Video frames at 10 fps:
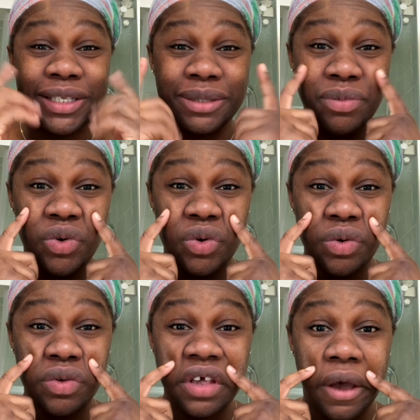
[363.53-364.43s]

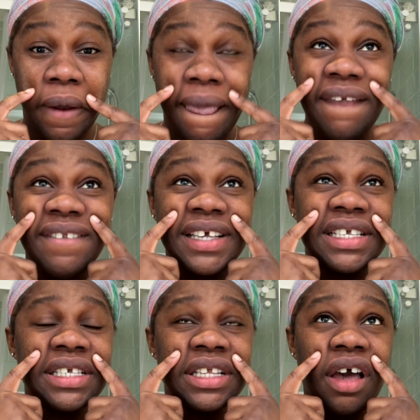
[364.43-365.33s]
smooth. This
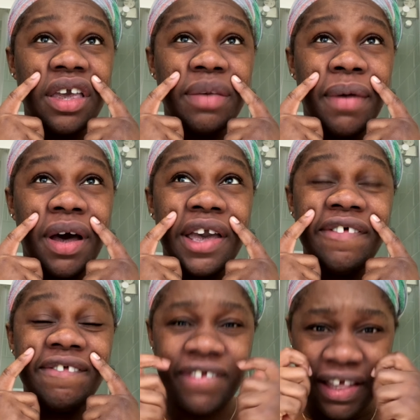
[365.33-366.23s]
is like my
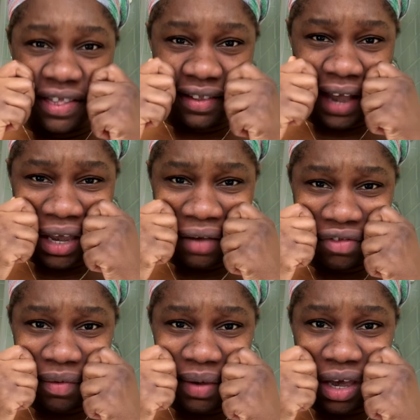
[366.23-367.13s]
5th day of
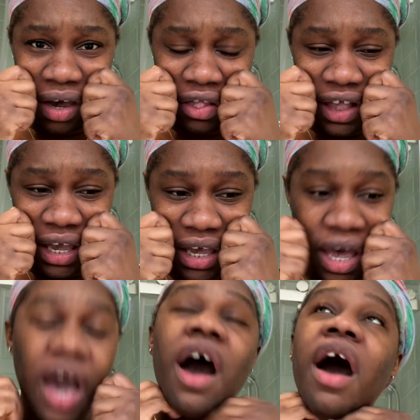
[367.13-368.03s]
doing it, I think.
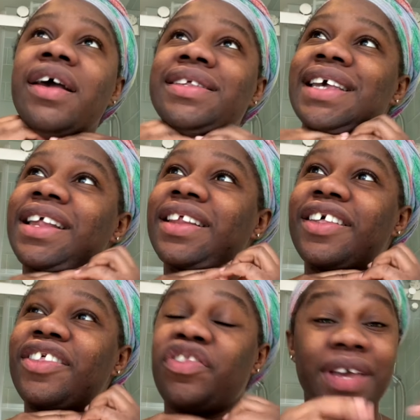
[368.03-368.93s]
I
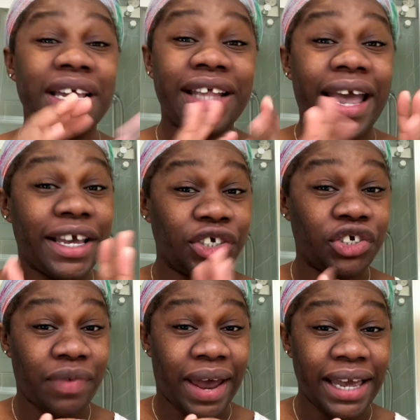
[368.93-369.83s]
did 3 days
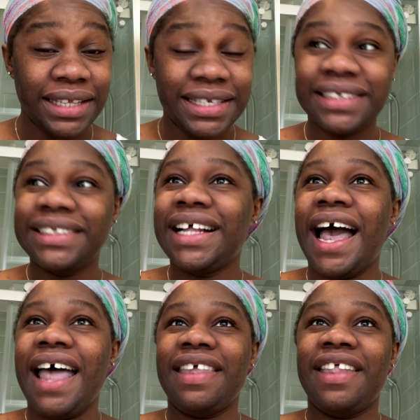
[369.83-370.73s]
straight
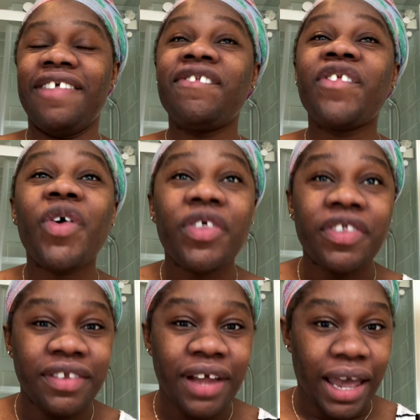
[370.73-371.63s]
and then the
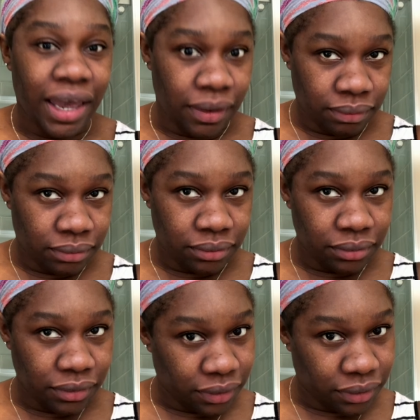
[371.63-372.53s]
4th day
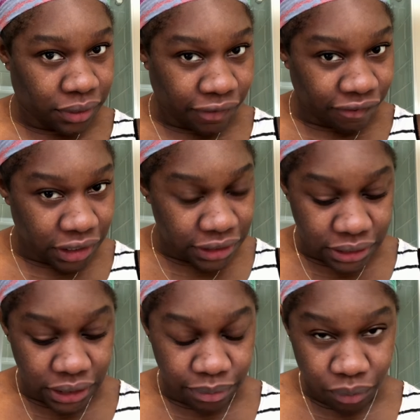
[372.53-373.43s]
I fell
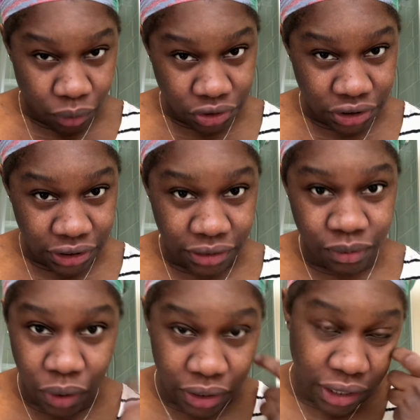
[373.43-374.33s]
asleep watching the
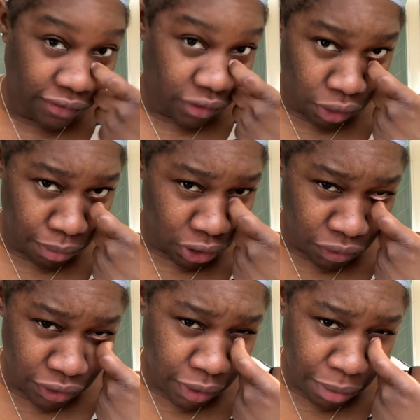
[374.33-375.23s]
wildlife
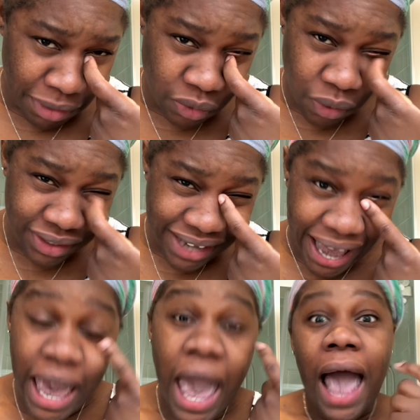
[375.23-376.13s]
documentary, so I missed 1
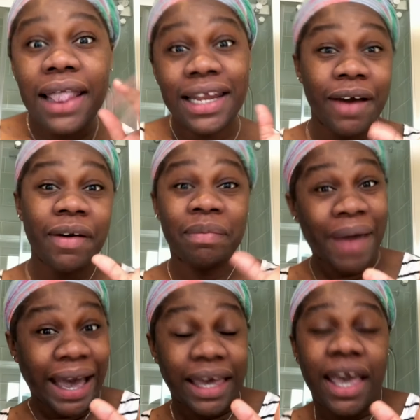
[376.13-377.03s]
day and then now I'm
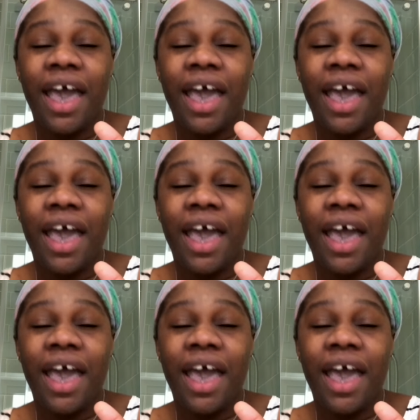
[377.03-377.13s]
back.